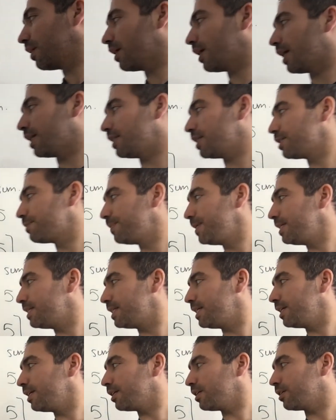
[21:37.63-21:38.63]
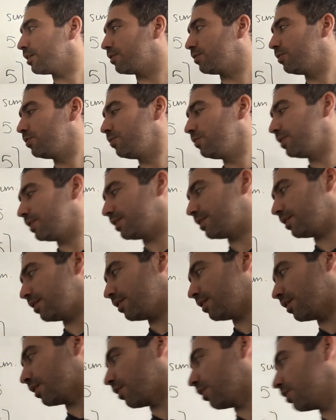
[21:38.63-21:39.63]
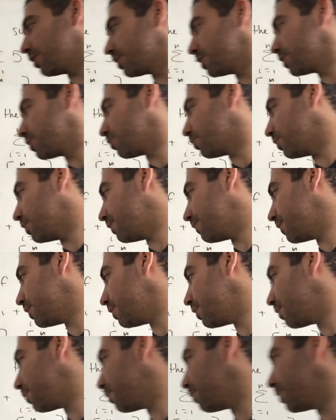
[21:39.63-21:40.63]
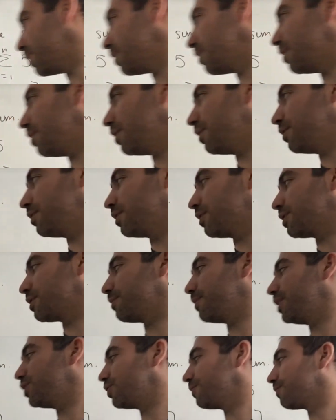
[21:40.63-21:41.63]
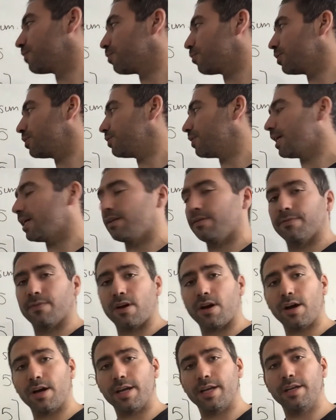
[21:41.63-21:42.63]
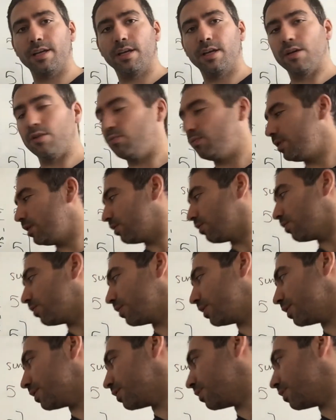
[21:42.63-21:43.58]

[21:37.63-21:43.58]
And this piece here, the 2 is a constant, so we'll leave it. But the summation from 1 to n of I, we know is